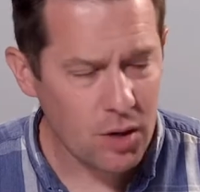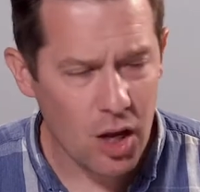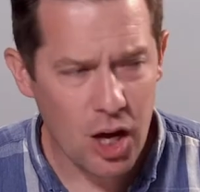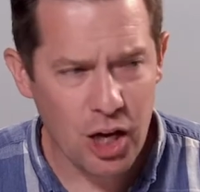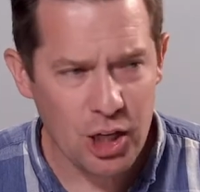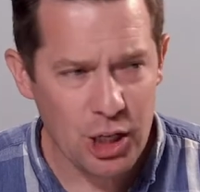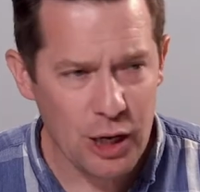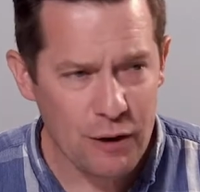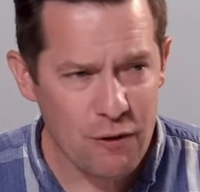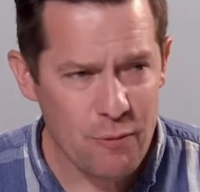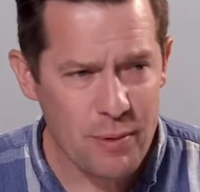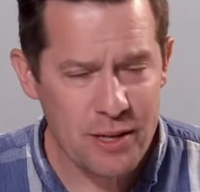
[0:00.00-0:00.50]
A
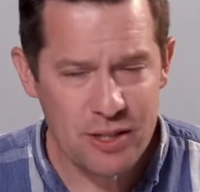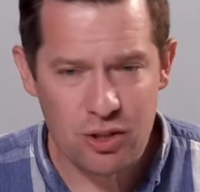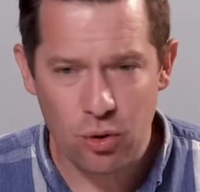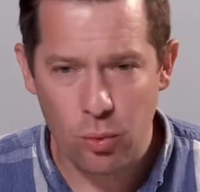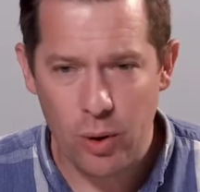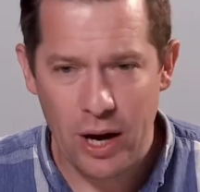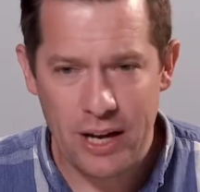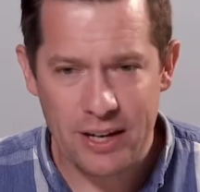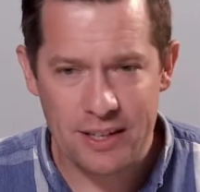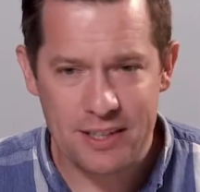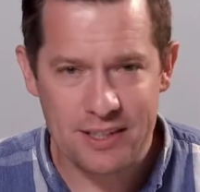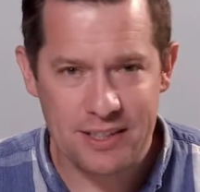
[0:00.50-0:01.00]
euphemism is a
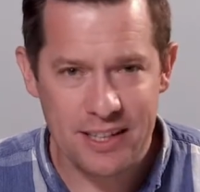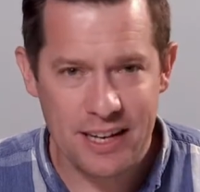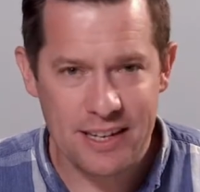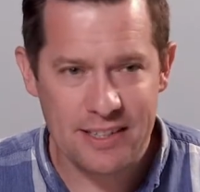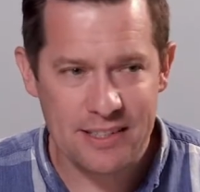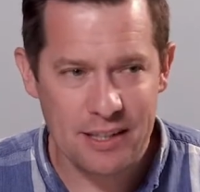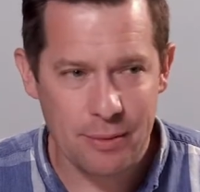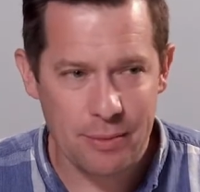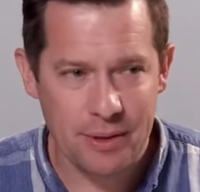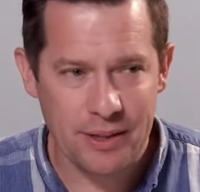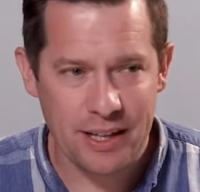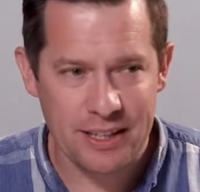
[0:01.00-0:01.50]
way to say
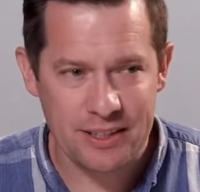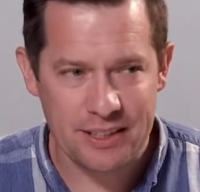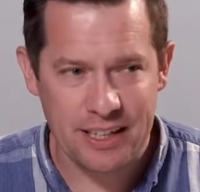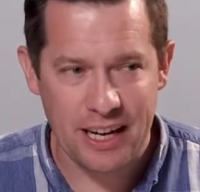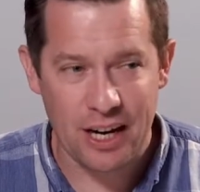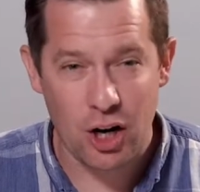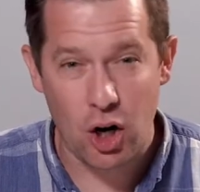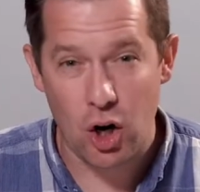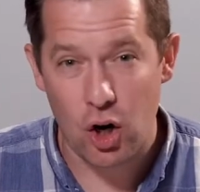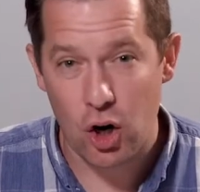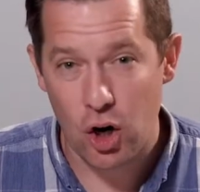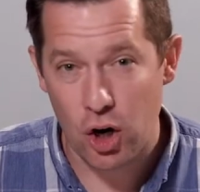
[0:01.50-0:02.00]
something that's
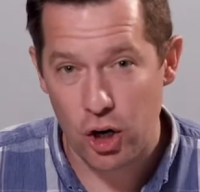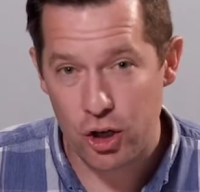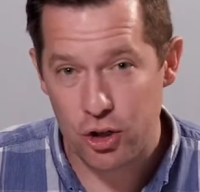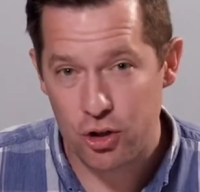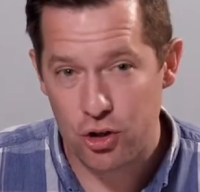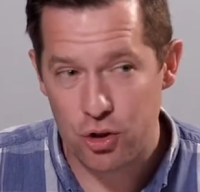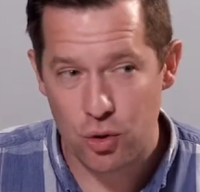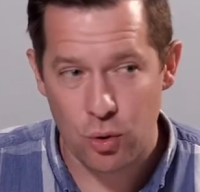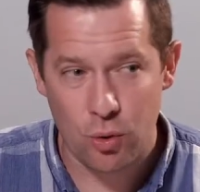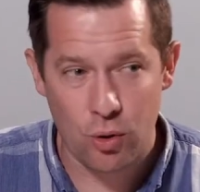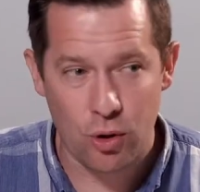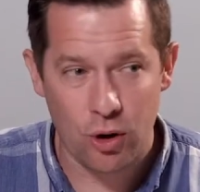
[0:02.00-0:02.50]
kind of
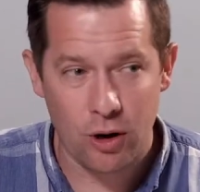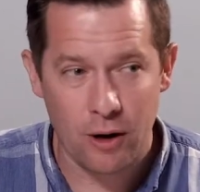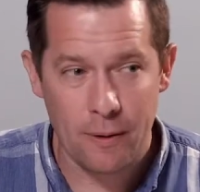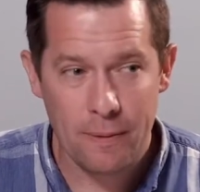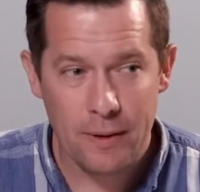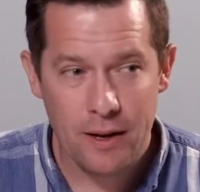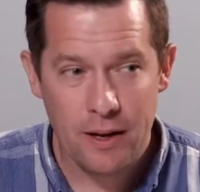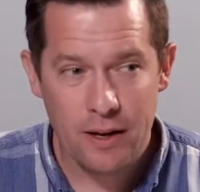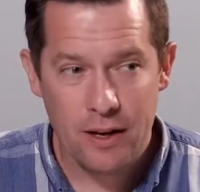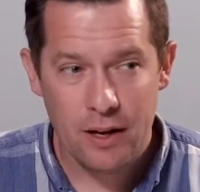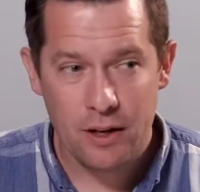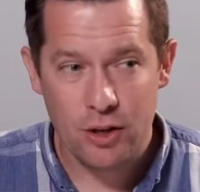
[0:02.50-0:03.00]
harsh or
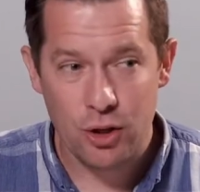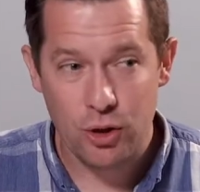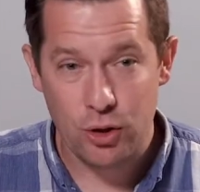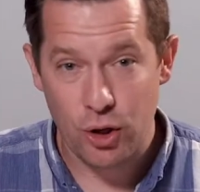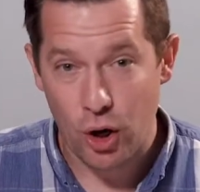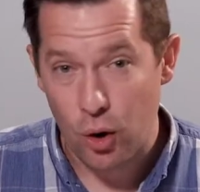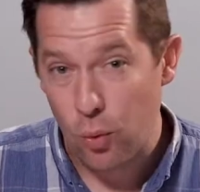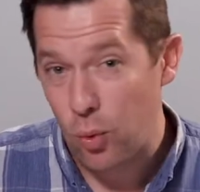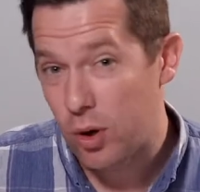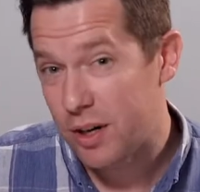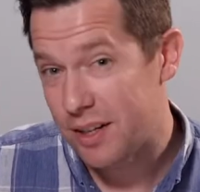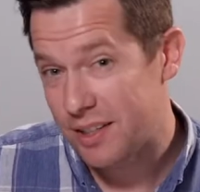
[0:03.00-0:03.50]
you
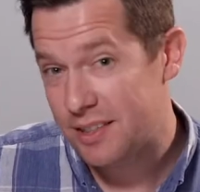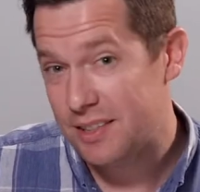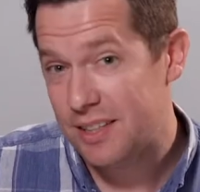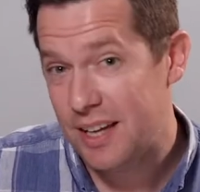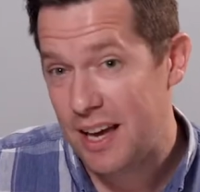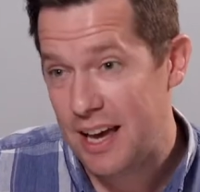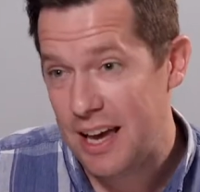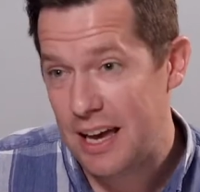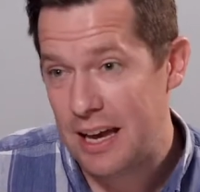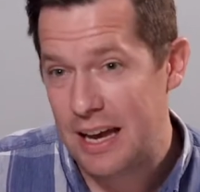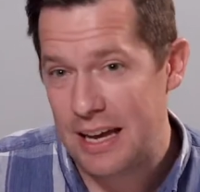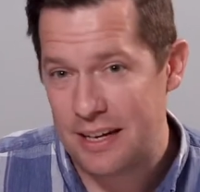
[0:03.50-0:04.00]
don't want to
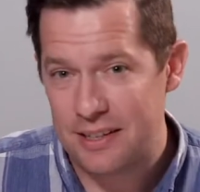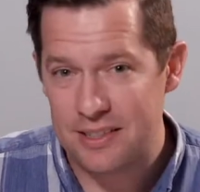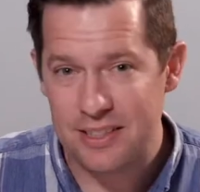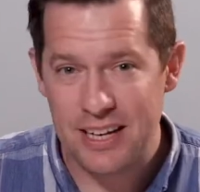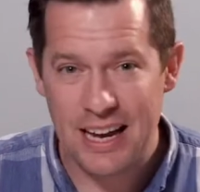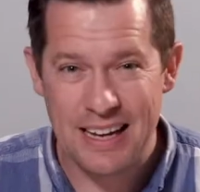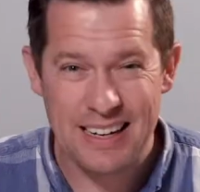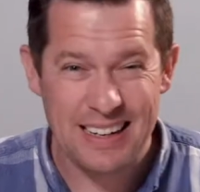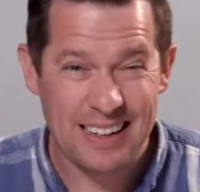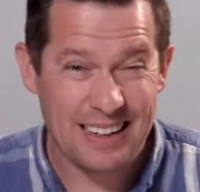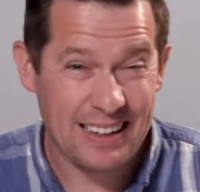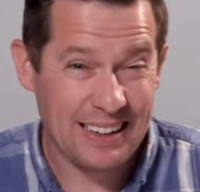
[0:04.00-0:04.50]
say and
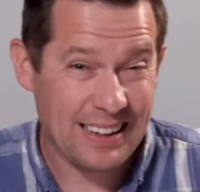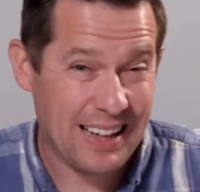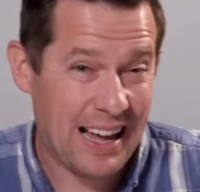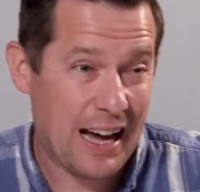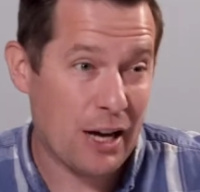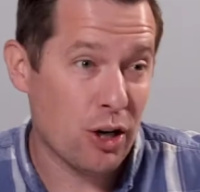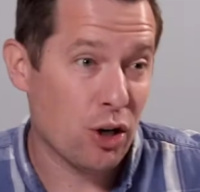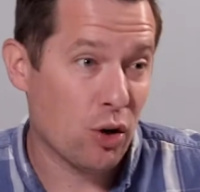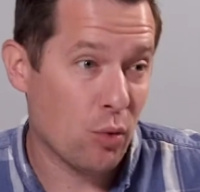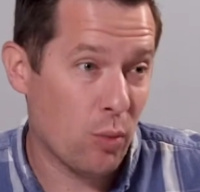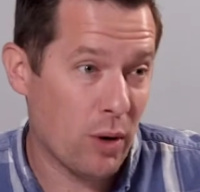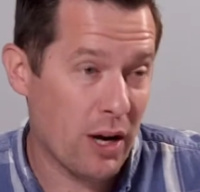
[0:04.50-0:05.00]
say it in a
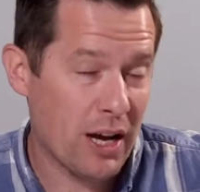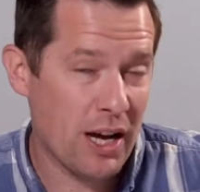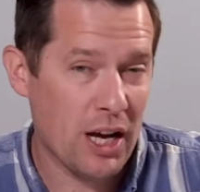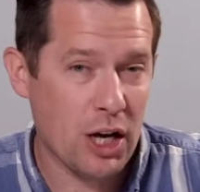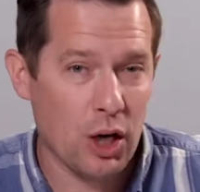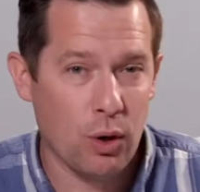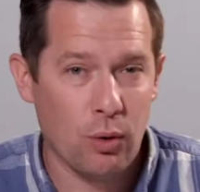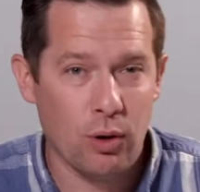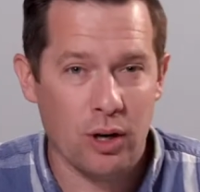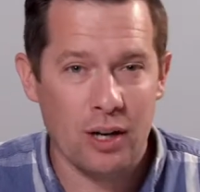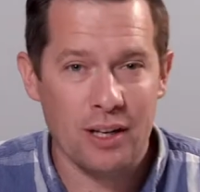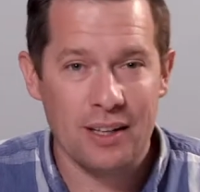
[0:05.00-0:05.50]
lighter way
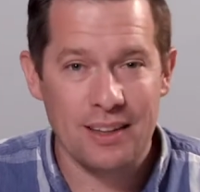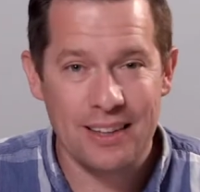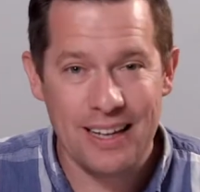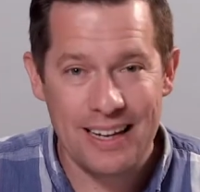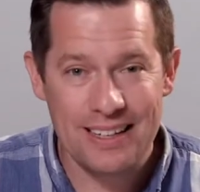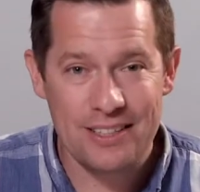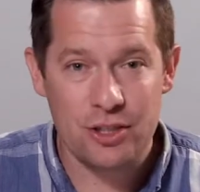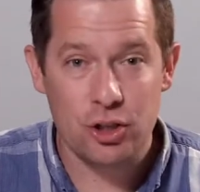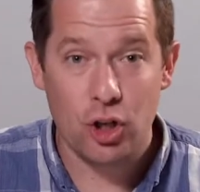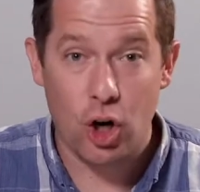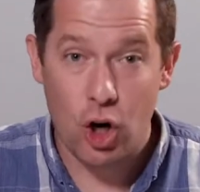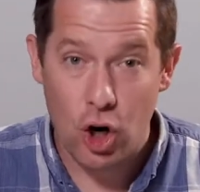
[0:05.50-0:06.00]
or a
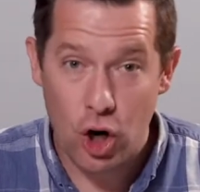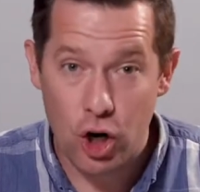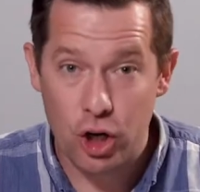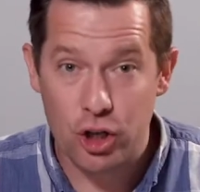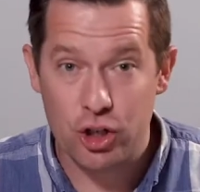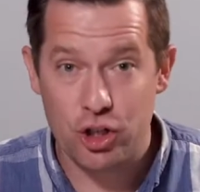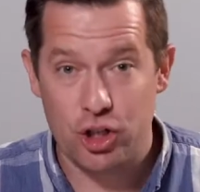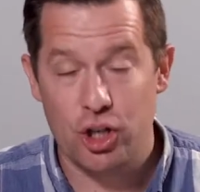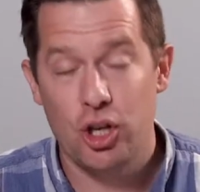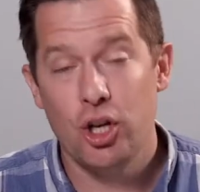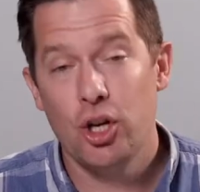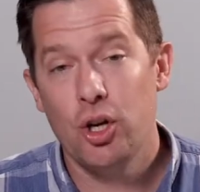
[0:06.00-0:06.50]
less
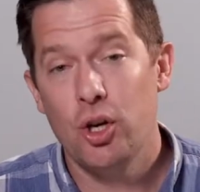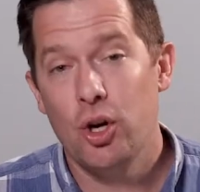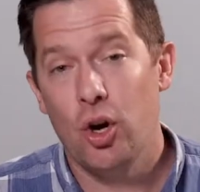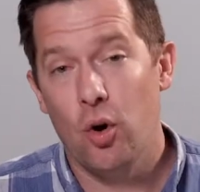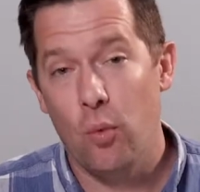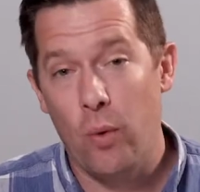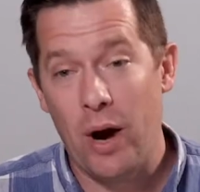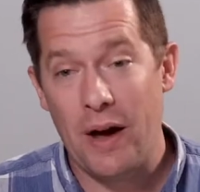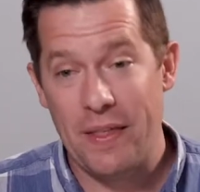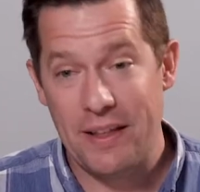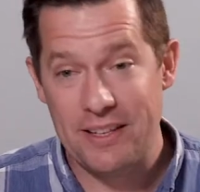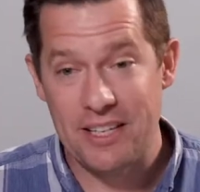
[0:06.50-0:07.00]
harsh
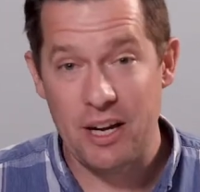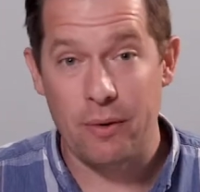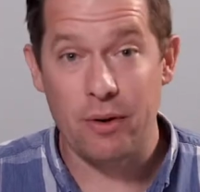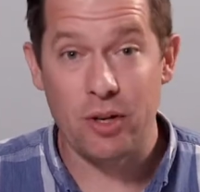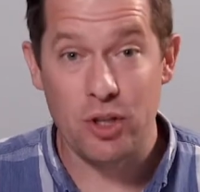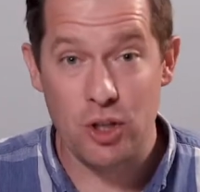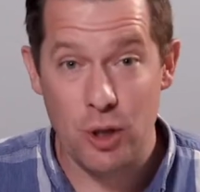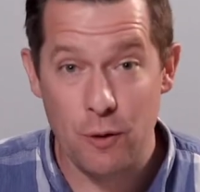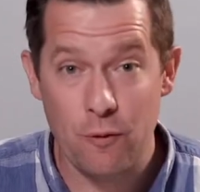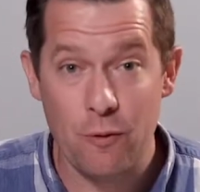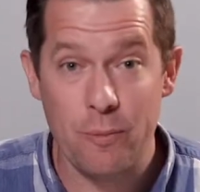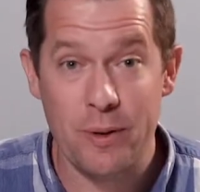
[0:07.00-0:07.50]
way. That's how a
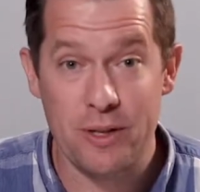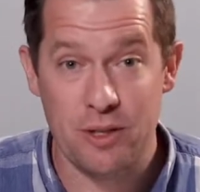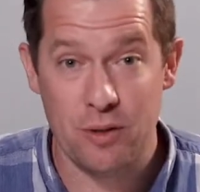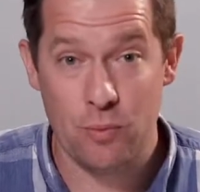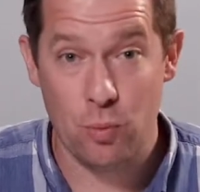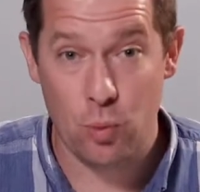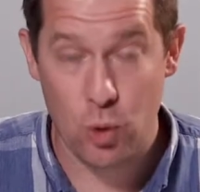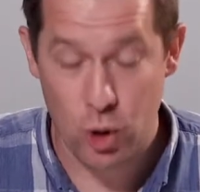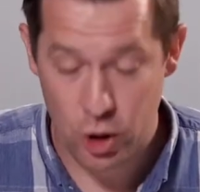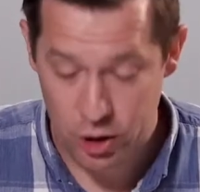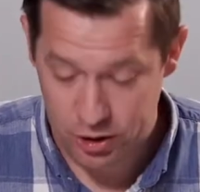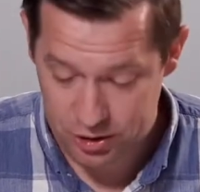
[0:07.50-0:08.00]

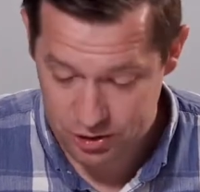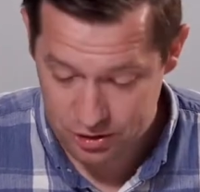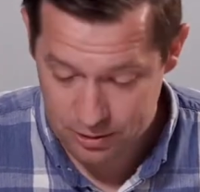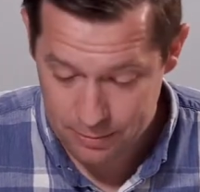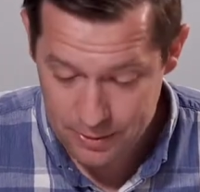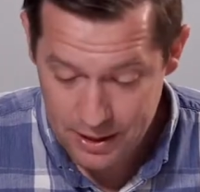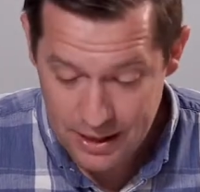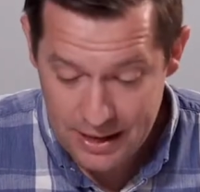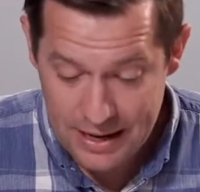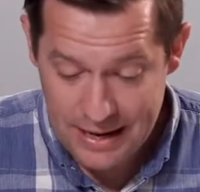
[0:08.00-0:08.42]
euphemism works.